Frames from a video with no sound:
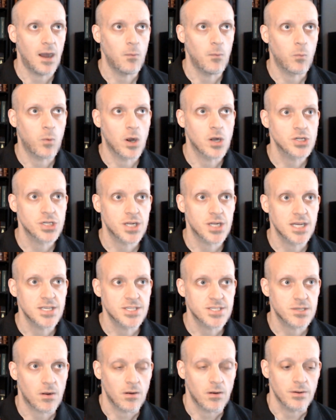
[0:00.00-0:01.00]
where should I
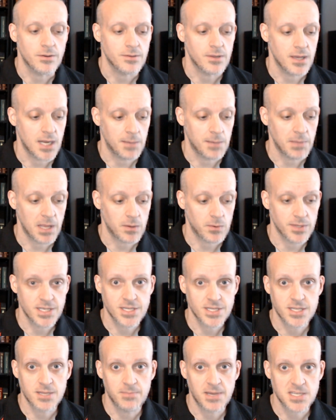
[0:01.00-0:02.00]
start? And I'm like, well,
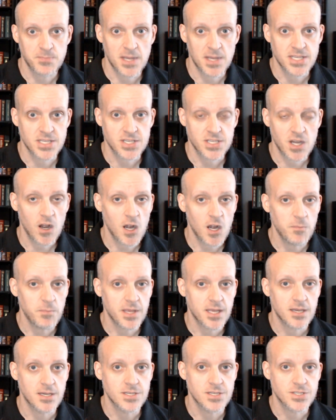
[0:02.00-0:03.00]
this is the best place to start
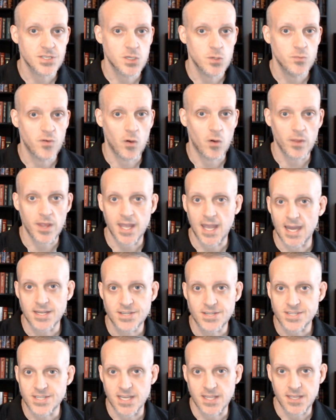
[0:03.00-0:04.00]
because you've only had
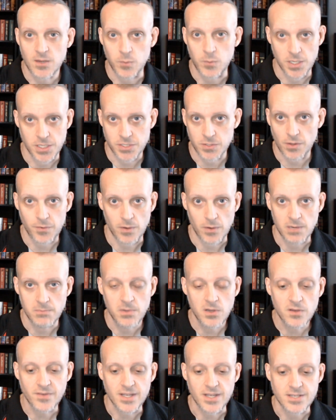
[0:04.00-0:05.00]
to see the original three
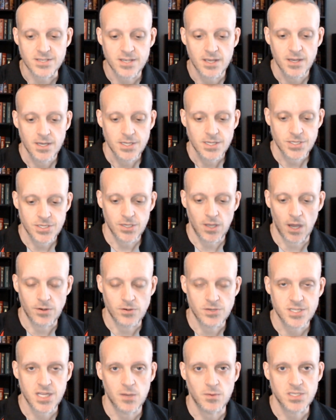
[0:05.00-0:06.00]
movies to
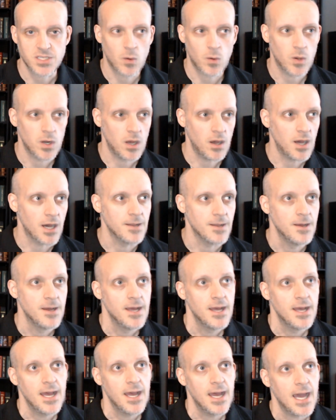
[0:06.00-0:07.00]
understand what's going on.
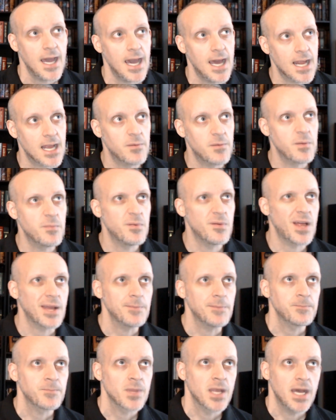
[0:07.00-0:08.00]
And a couple people were
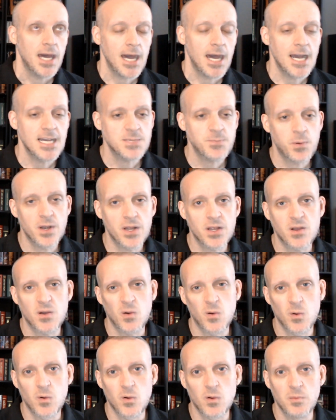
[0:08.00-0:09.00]
like, that's pretty
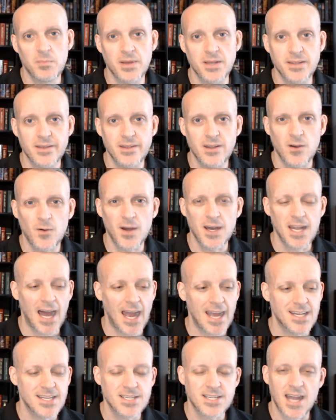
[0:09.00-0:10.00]
cool, but you know what?
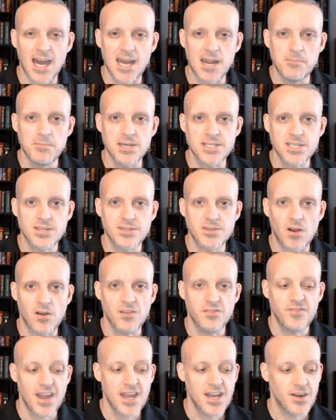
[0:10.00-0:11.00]
I just kind of missed
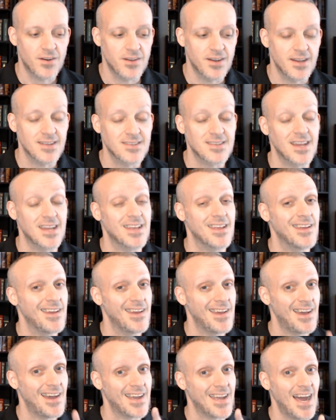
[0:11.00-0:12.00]
Darth Vader. And I was like,
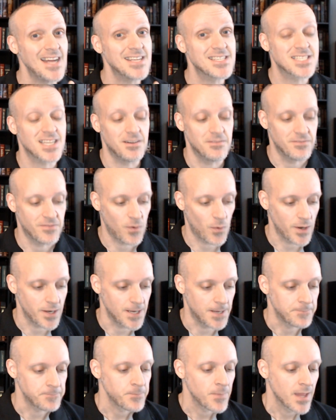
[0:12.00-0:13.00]
I got something for
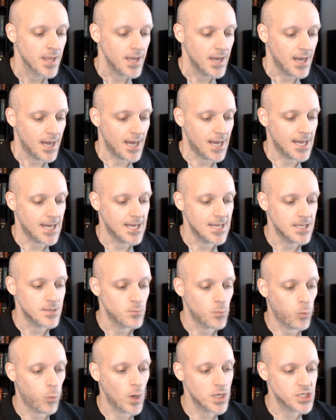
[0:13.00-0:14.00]
you.
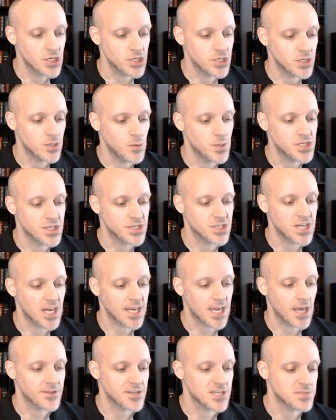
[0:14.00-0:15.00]
What you do is you
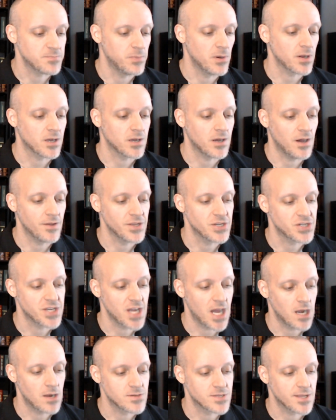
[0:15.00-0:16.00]
check out this book called The
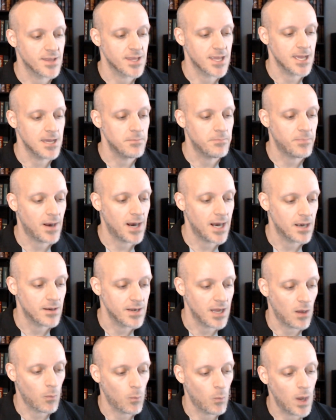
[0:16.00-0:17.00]
Shadows of the Empire.
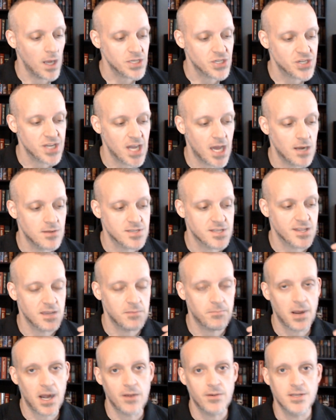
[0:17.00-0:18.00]
Now, what Shadows of the
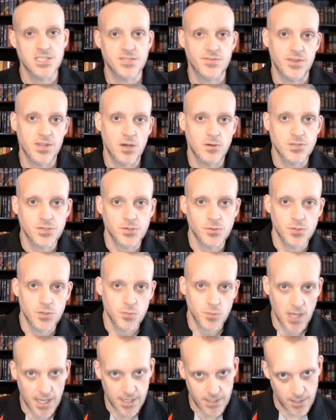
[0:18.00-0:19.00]
Empire is, for those who do
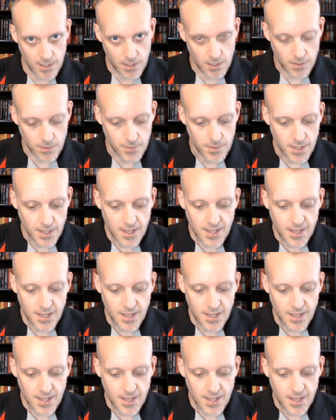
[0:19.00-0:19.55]
not know,